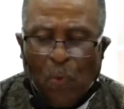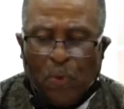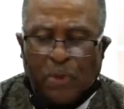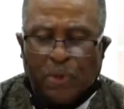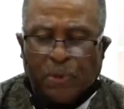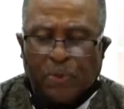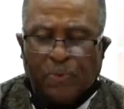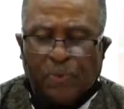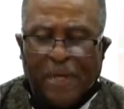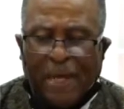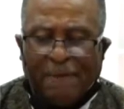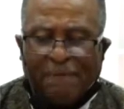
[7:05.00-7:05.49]

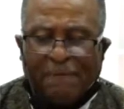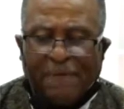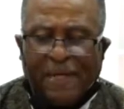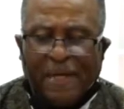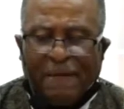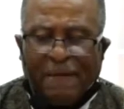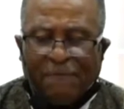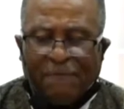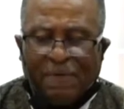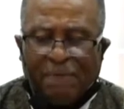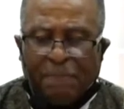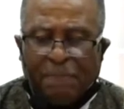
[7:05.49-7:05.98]
you have
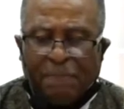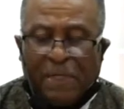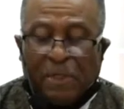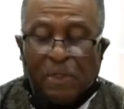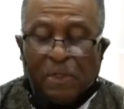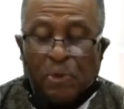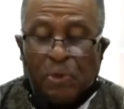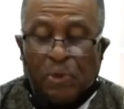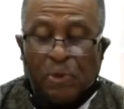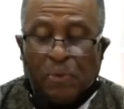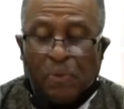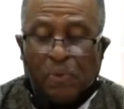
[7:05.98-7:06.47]
given me to
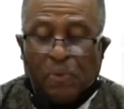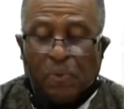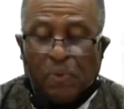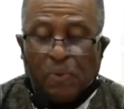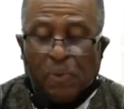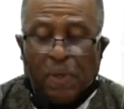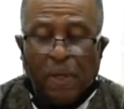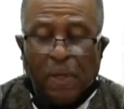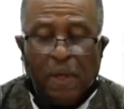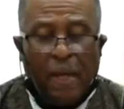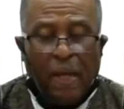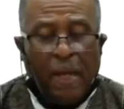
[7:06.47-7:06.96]
do.
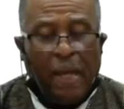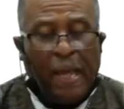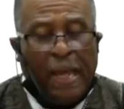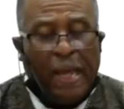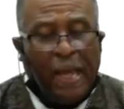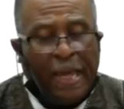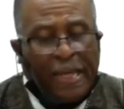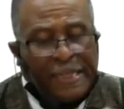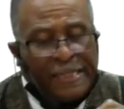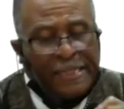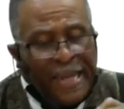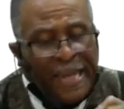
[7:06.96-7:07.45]

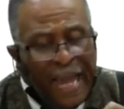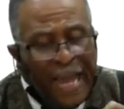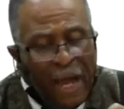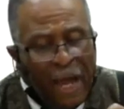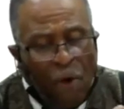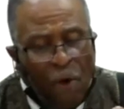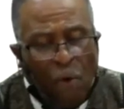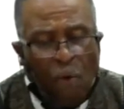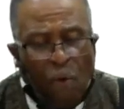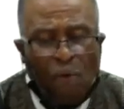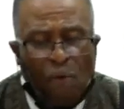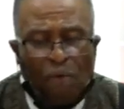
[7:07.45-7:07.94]
And
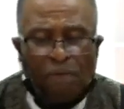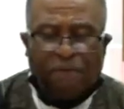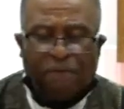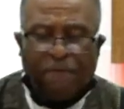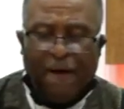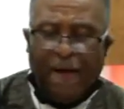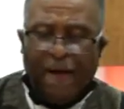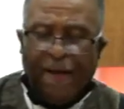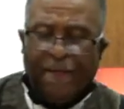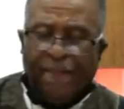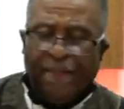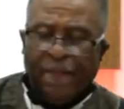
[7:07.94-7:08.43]
now, O
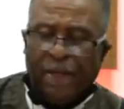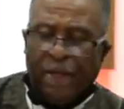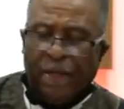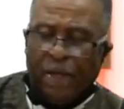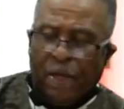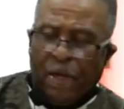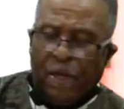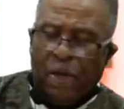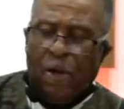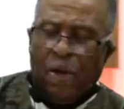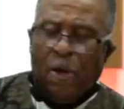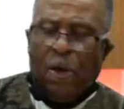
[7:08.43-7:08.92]
Father,
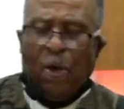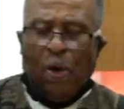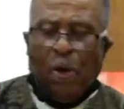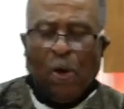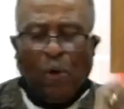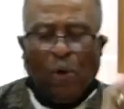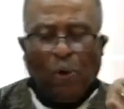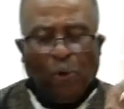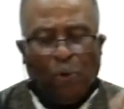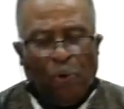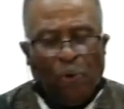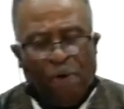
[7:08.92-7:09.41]

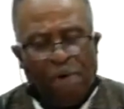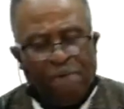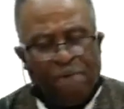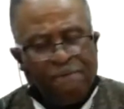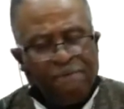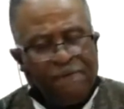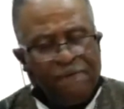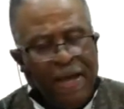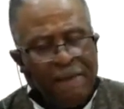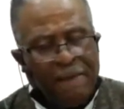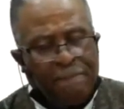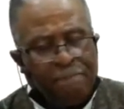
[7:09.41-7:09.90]

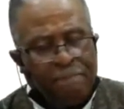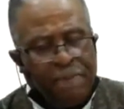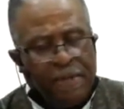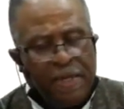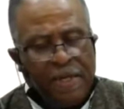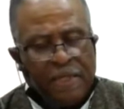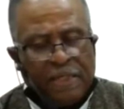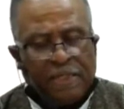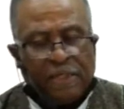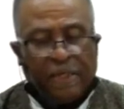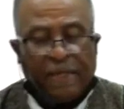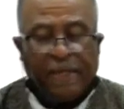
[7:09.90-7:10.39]
glorify me
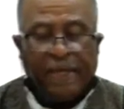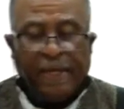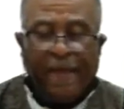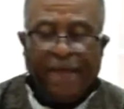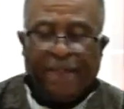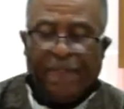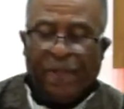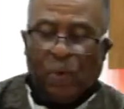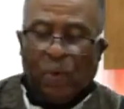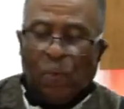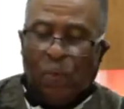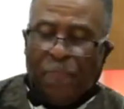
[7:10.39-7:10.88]

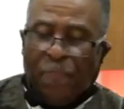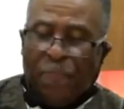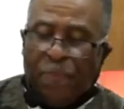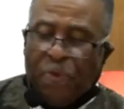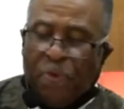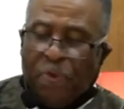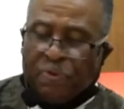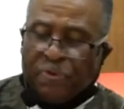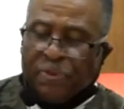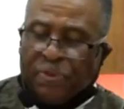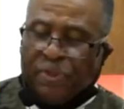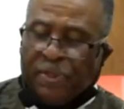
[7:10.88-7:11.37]
together with
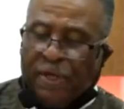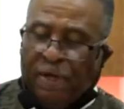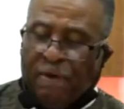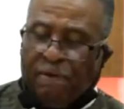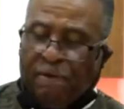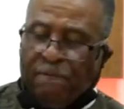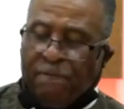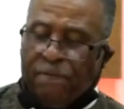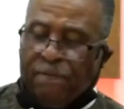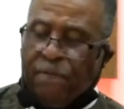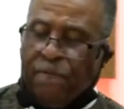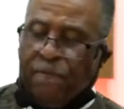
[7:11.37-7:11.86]

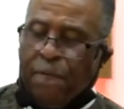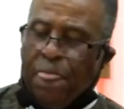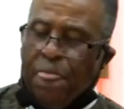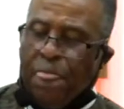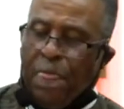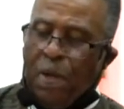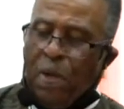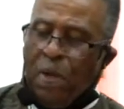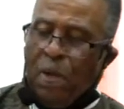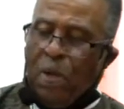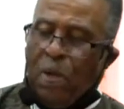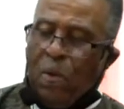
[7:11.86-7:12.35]
yourself,
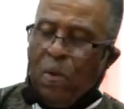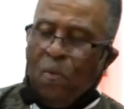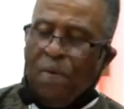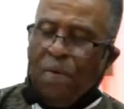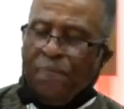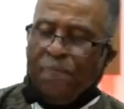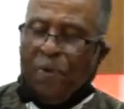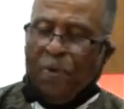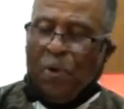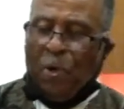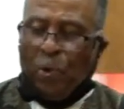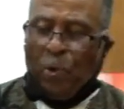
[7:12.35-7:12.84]
with
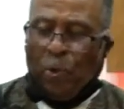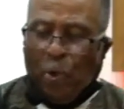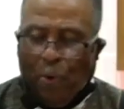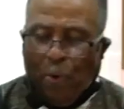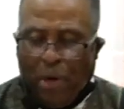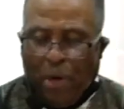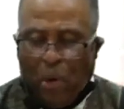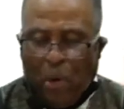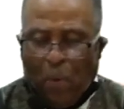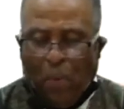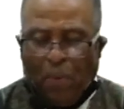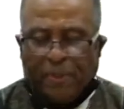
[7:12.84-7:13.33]
the
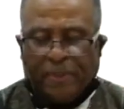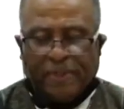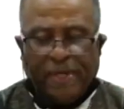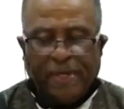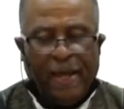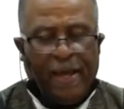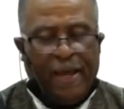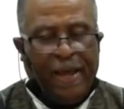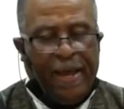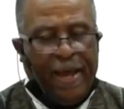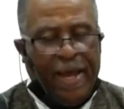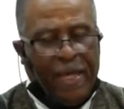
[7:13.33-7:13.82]
glory which I
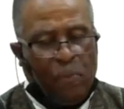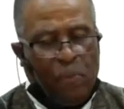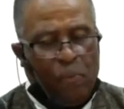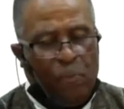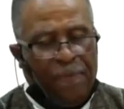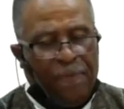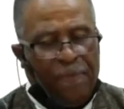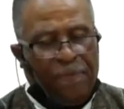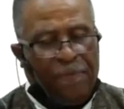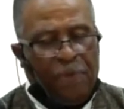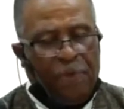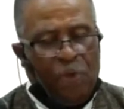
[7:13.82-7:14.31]
had
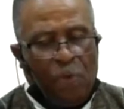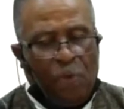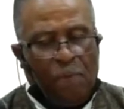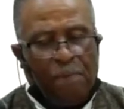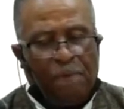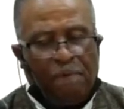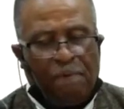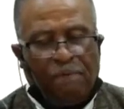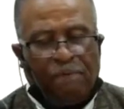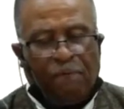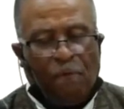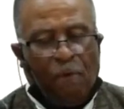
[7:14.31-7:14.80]
with you
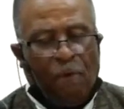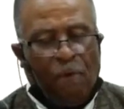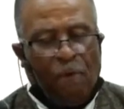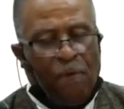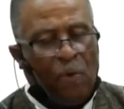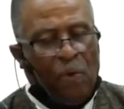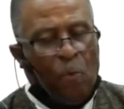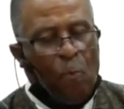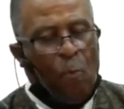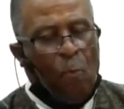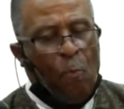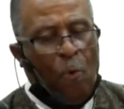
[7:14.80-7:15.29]
before the
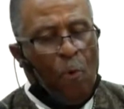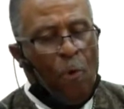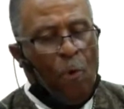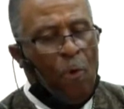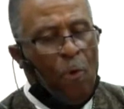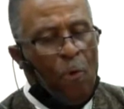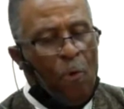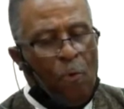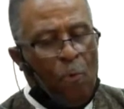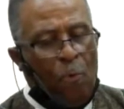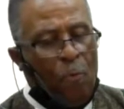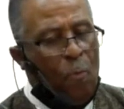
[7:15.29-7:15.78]

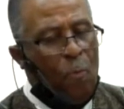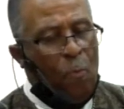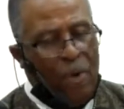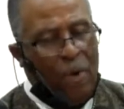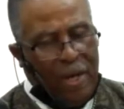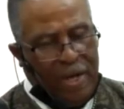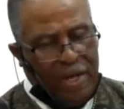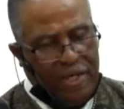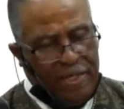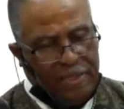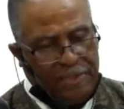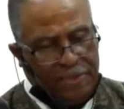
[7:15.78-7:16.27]
world
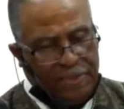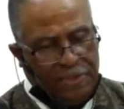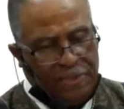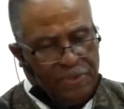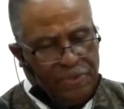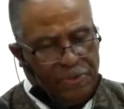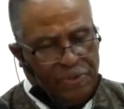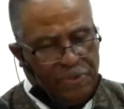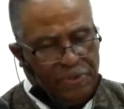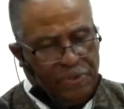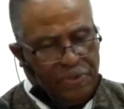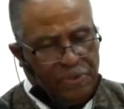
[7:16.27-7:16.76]

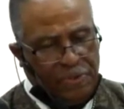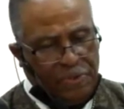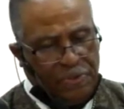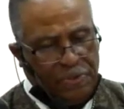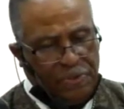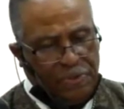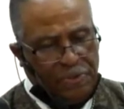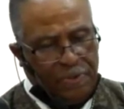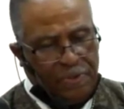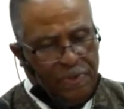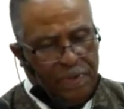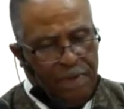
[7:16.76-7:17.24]
was.
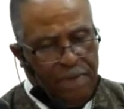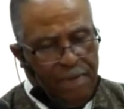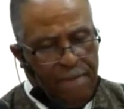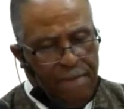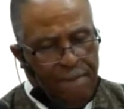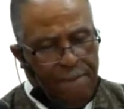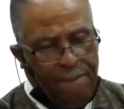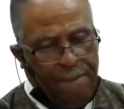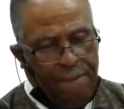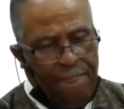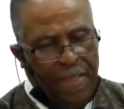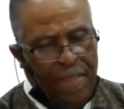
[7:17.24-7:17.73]

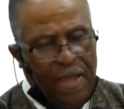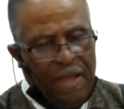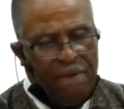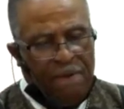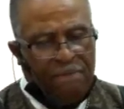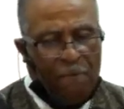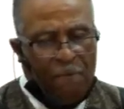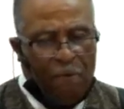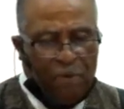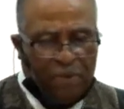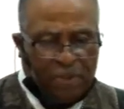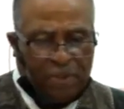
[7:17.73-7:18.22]

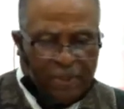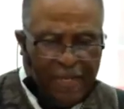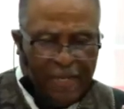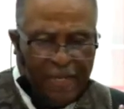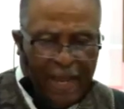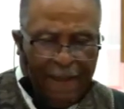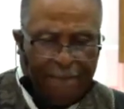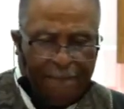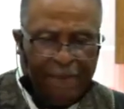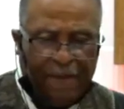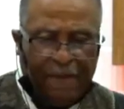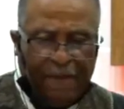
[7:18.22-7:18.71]
For a
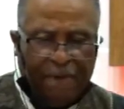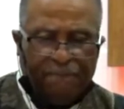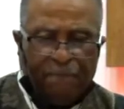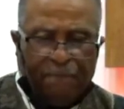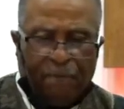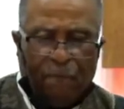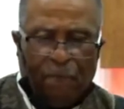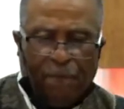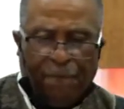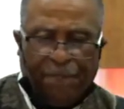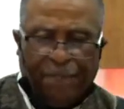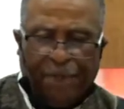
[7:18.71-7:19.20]
topic,
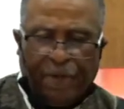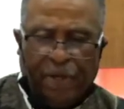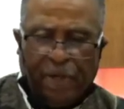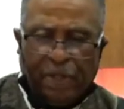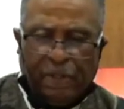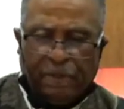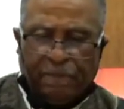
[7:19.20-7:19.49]
for a thought,